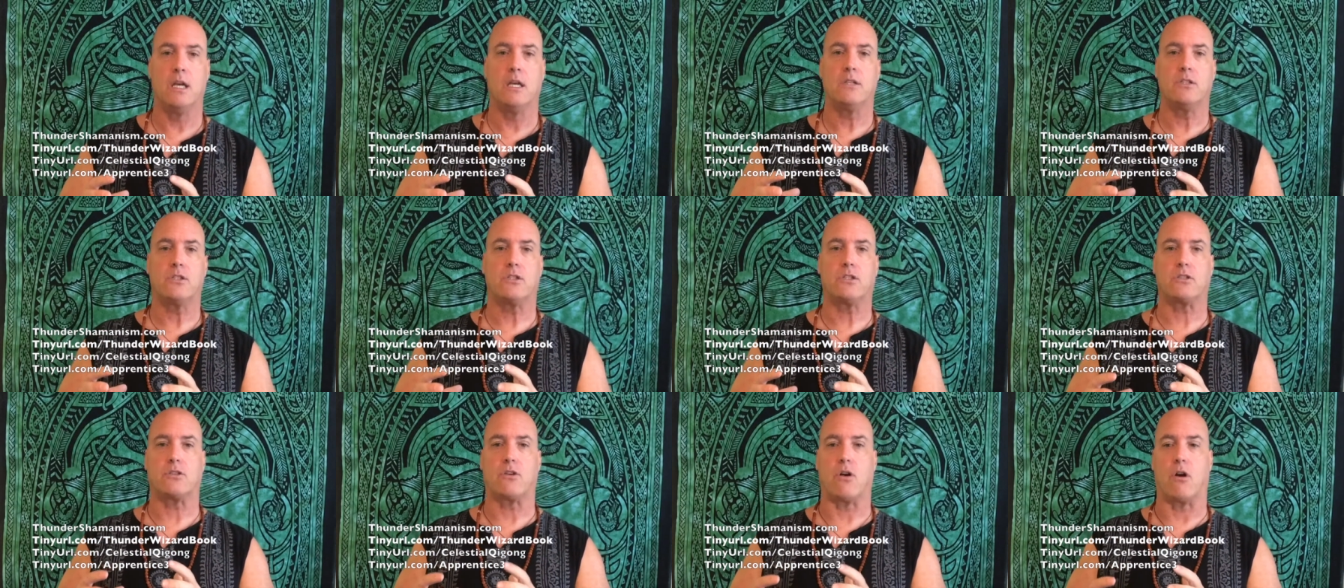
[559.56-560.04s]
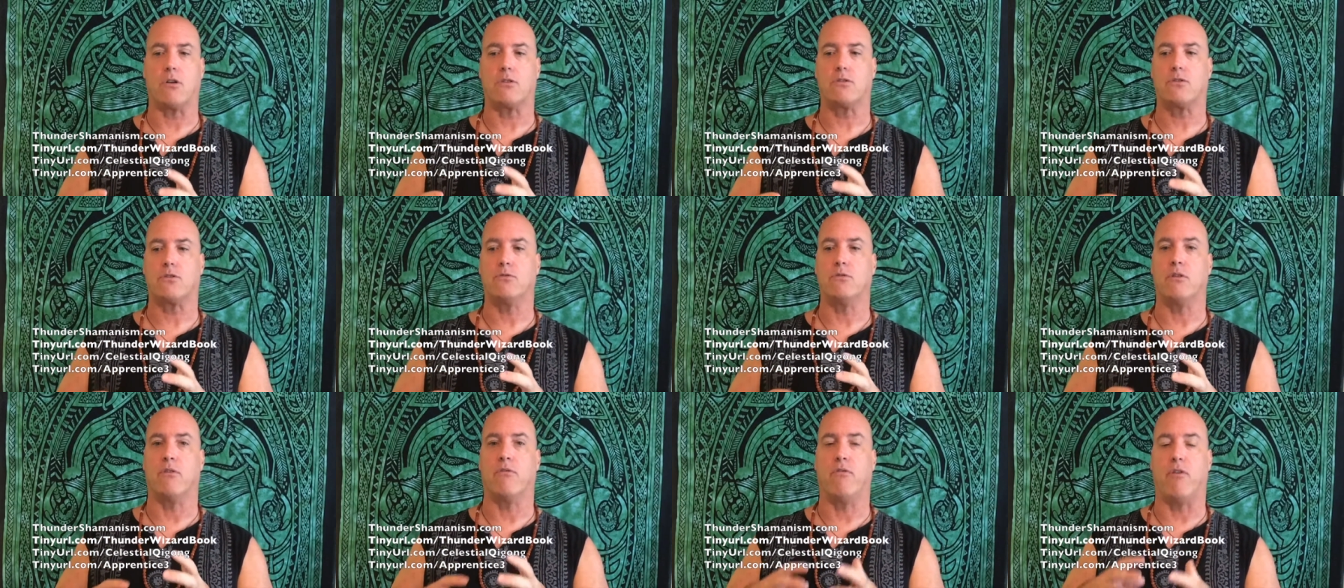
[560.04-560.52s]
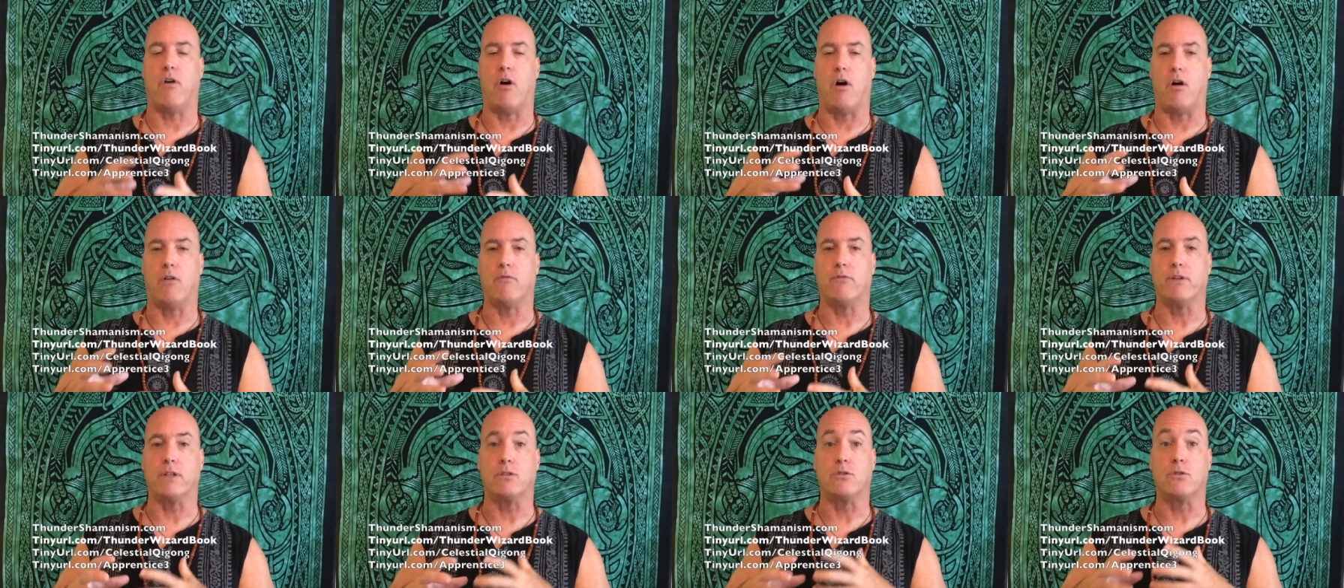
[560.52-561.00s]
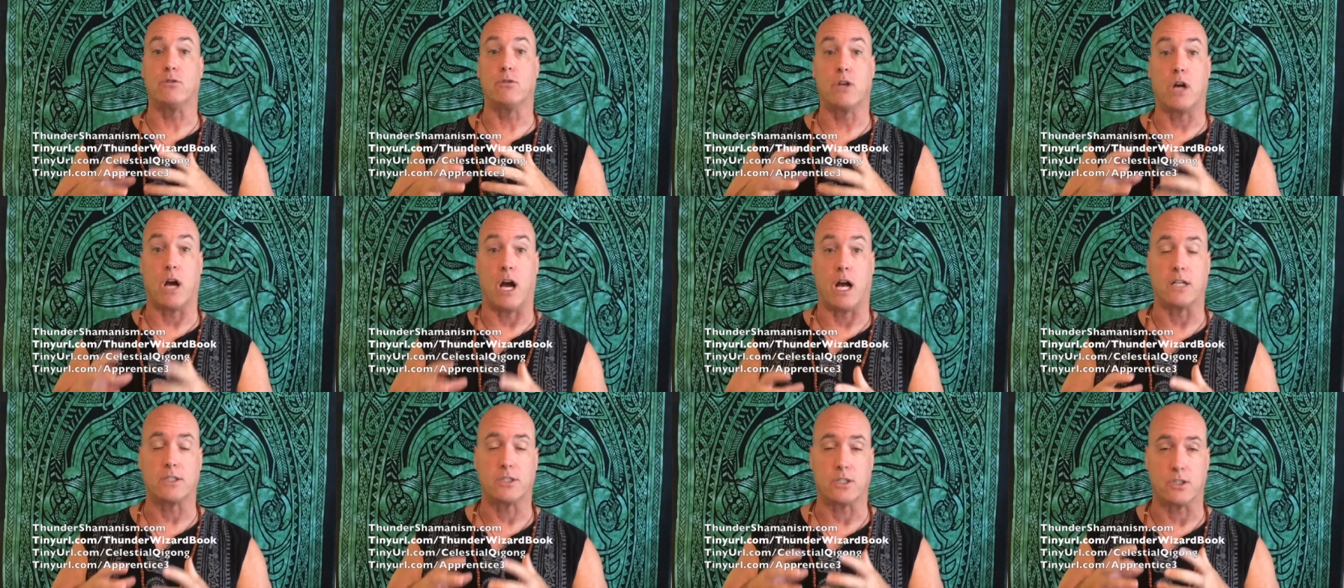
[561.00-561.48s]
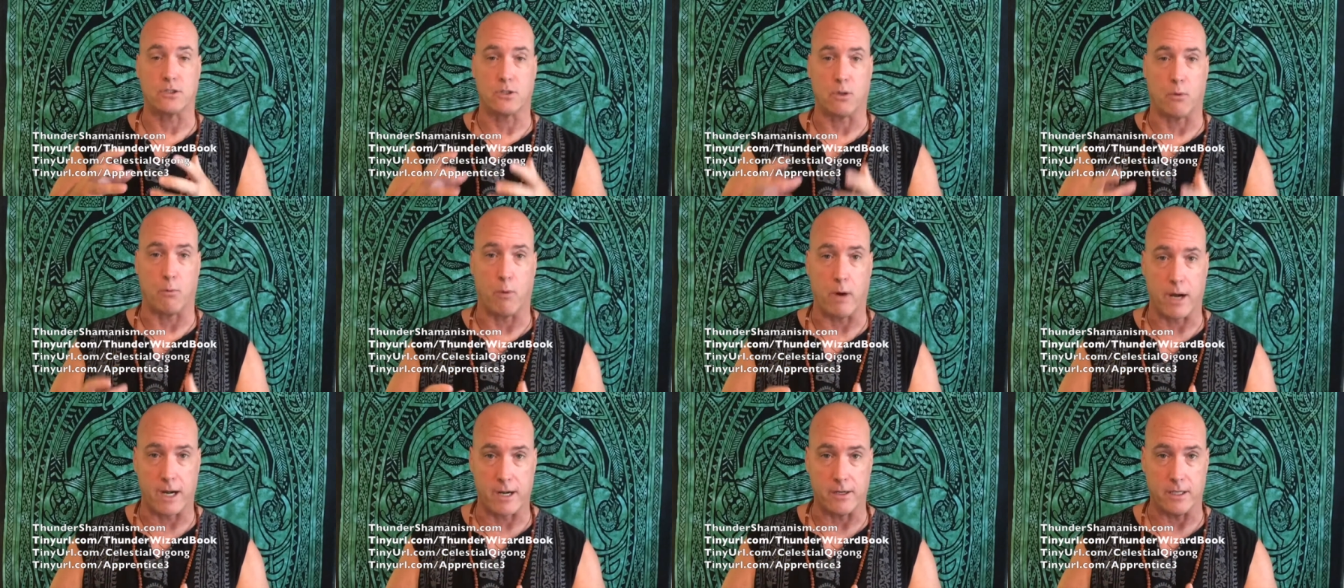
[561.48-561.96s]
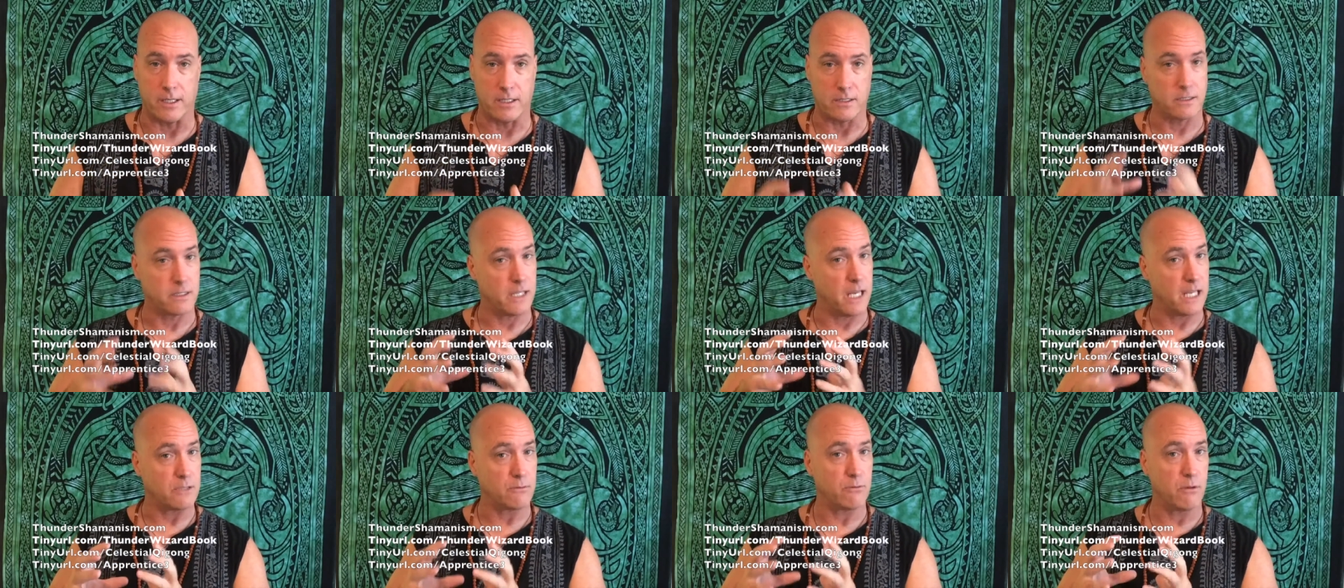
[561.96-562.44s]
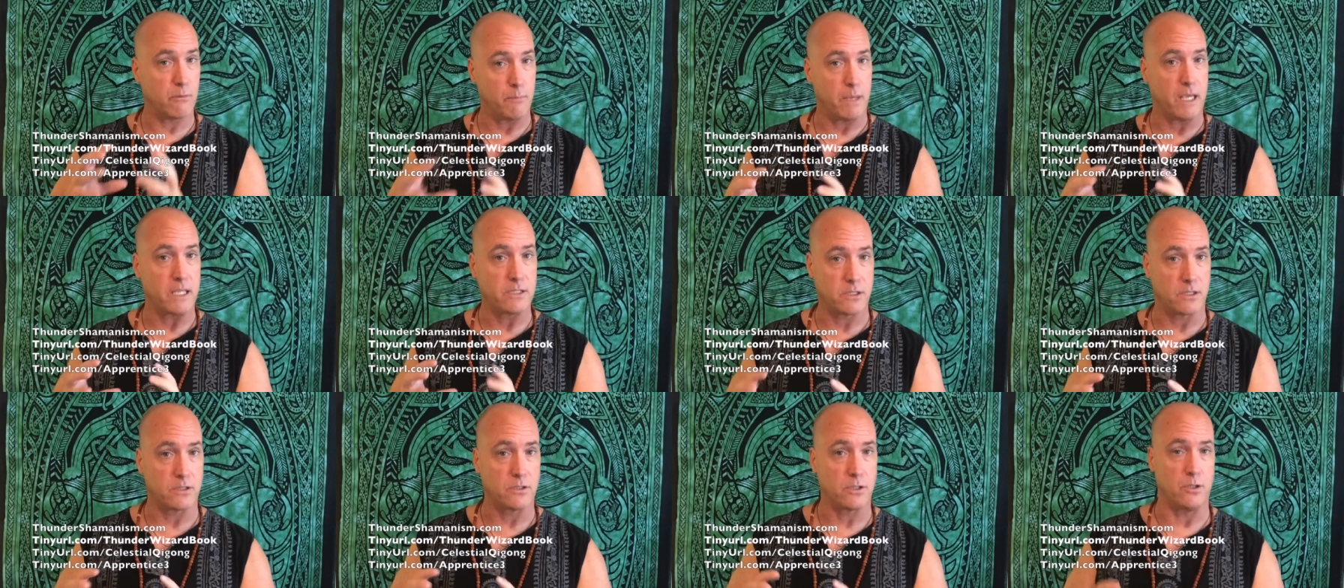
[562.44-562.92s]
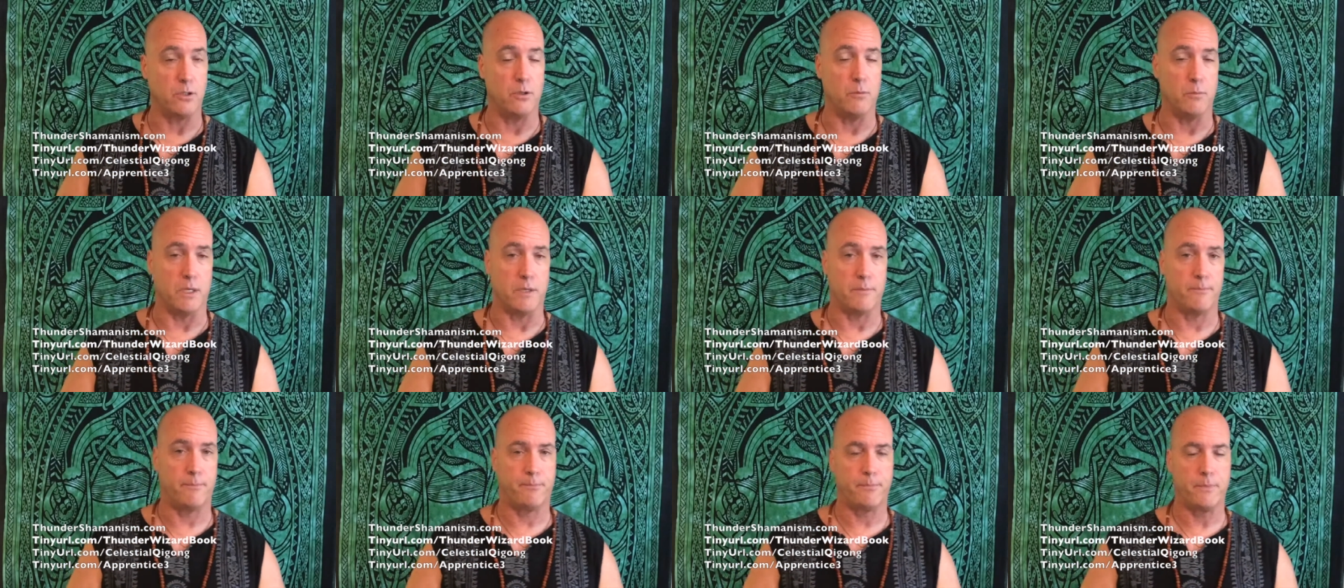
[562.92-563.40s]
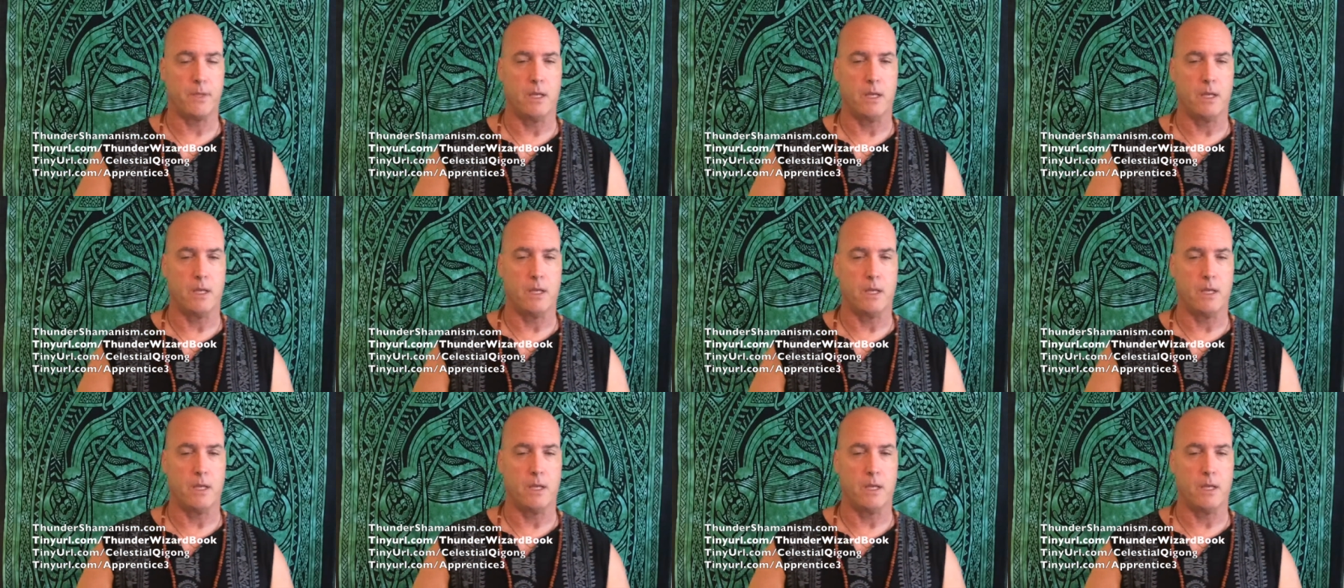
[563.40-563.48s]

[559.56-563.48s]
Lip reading: start to evolve into conscious awareness. That's what makes us human.